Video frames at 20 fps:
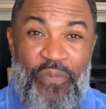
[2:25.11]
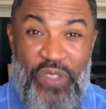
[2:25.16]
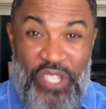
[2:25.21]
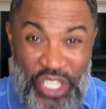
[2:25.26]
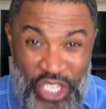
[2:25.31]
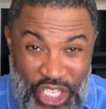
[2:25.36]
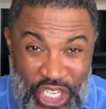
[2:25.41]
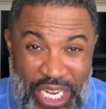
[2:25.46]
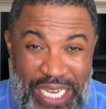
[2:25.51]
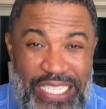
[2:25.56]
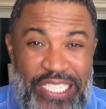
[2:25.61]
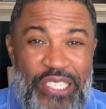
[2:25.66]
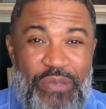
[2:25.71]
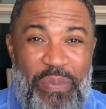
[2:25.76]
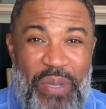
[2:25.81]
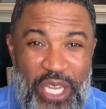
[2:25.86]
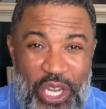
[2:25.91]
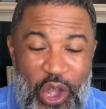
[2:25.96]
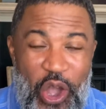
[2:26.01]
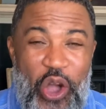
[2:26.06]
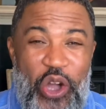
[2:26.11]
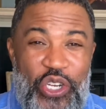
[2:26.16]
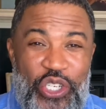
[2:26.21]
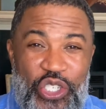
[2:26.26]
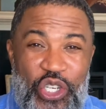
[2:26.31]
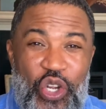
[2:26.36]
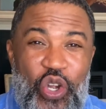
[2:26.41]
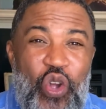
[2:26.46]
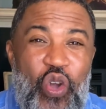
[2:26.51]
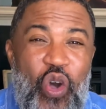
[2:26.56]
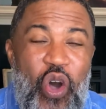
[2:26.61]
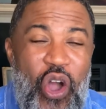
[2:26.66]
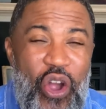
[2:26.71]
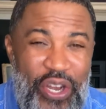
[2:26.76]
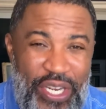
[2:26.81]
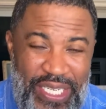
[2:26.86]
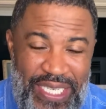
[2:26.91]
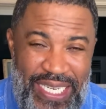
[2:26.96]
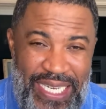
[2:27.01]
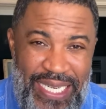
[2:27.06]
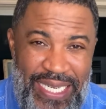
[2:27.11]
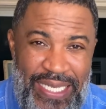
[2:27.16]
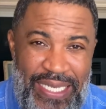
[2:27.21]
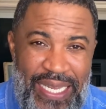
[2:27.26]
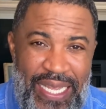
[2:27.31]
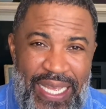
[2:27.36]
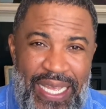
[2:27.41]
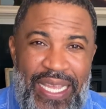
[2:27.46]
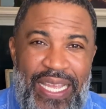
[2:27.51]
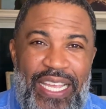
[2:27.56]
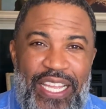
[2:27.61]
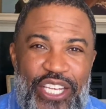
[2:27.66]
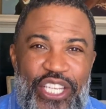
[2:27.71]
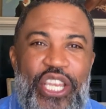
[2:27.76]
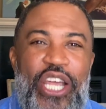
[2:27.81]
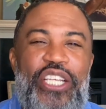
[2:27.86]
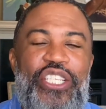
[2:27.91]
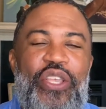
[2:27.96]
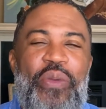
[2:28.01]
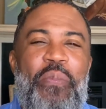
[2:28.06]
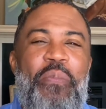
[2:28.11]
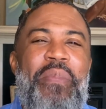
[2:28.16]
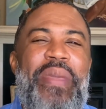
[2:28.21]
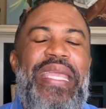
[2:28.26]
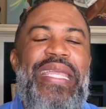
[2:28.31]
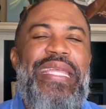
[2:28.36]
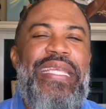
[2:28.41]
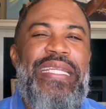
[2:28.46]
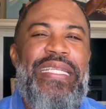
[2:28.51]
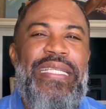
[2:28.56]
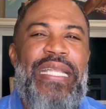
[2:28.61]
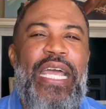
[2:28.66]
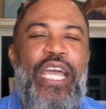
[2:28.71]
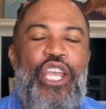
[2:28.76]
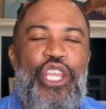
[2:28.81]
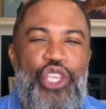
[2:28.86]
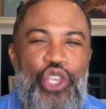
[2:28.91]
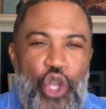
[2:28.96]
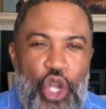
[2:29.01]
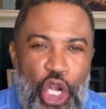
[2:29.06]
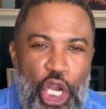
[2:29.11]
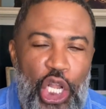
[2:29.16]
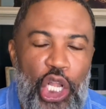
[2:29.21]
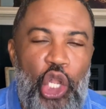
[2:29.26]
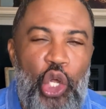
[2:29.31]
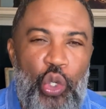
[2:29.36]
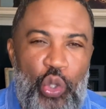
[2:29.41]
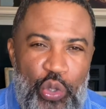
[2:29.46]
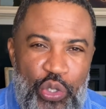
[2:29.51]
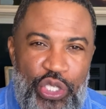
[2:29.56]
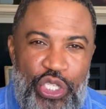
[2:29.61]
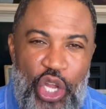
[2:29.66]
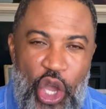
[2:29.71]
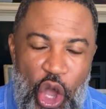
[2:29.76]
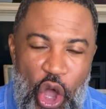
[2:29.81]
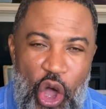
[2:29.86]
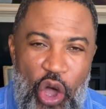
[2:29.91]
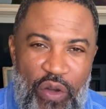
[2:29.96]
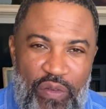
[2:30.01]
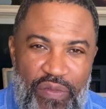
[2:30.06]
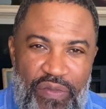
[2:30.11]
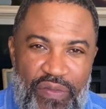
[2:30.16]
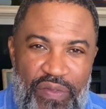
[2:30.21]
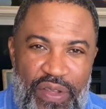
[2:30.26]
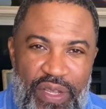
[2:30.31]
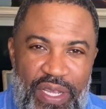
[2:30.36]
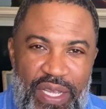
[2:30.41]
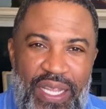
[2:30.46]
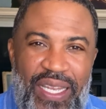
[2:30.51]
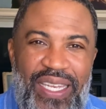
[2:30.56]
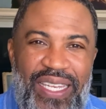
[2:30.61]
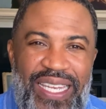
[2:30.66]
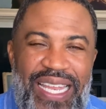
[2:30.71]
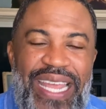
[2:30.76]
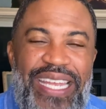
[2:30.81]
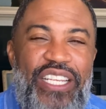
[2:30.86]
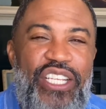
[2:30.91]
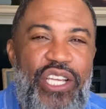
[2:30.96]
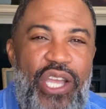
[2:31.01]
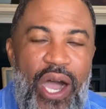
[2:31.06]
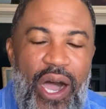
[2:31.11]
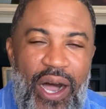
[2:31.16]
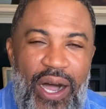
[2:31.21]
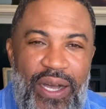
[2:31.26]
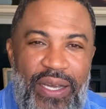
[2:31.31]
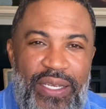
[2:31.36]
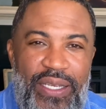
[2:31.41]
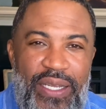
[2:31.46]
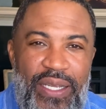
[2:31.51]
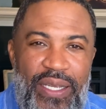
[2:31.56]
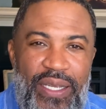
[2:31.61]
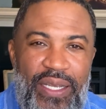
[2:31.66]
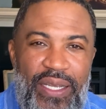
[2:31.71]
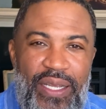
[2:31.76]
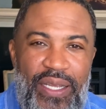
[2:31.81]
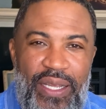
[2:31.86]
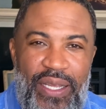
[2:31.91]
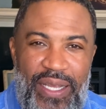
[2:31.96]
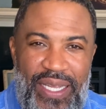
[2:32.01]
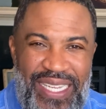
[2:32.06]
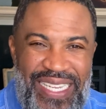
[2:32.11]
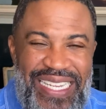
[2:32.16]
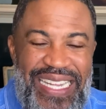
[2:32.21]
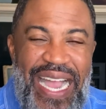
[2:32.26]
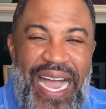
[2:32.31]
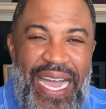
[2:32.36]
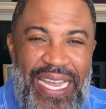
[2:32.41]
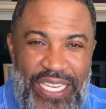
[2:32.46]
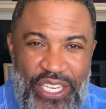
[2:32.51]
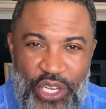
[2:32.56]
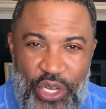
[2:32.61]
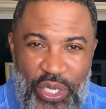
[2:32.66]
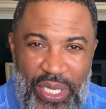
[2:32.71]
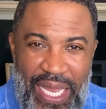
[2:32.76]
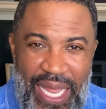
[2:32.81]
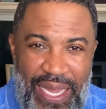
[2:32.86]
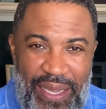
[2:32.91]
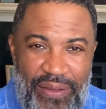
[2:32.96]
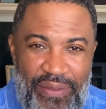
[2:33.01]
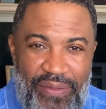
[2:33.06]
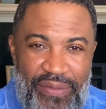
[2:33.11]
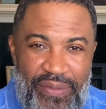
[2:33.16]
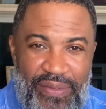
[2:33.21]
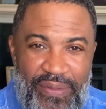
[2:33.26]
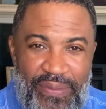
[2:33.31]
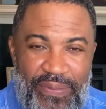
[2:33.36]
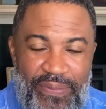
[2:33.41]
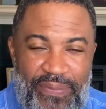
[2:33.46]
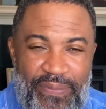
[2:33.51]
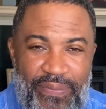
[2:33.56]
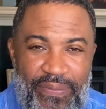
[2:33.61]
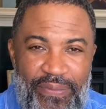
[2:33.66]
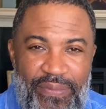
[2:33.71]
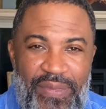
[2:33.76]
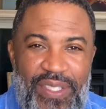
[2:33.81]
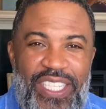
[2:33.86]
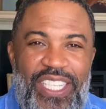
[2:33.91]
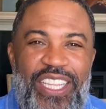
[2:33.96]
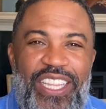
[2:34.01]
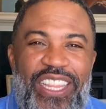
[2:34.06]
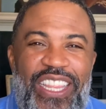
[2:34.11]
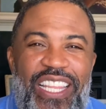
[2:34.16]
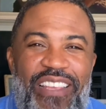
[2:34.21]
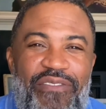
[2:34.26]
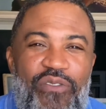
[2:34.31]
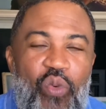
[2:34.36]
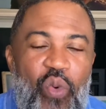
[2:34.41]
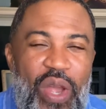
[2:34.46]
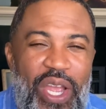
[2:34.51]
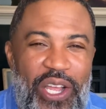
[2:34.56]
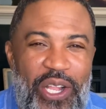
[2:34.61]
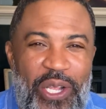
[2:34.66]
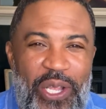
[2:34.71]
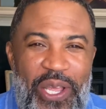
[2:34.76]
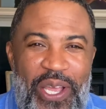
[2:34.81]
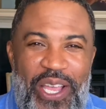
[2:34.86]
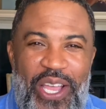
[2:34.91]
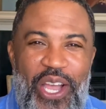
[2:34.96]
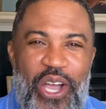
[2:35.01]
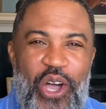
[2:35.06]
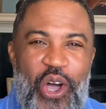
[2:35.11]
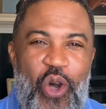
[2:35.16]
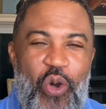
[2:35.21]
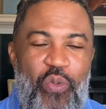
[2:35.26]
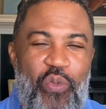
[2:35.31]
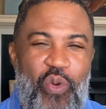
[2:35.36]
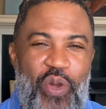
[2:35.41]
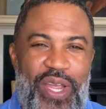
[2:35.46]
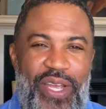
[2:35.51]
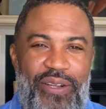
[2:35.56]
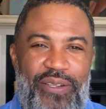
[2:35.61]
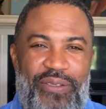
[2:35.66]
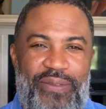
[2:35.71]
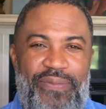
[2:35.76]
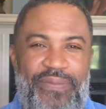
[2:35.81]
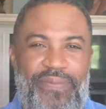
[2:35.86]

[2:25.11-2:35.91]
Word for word: Just because you're quarantined doesn't mean you're closed off. Let God guide your life. Live well, hope well.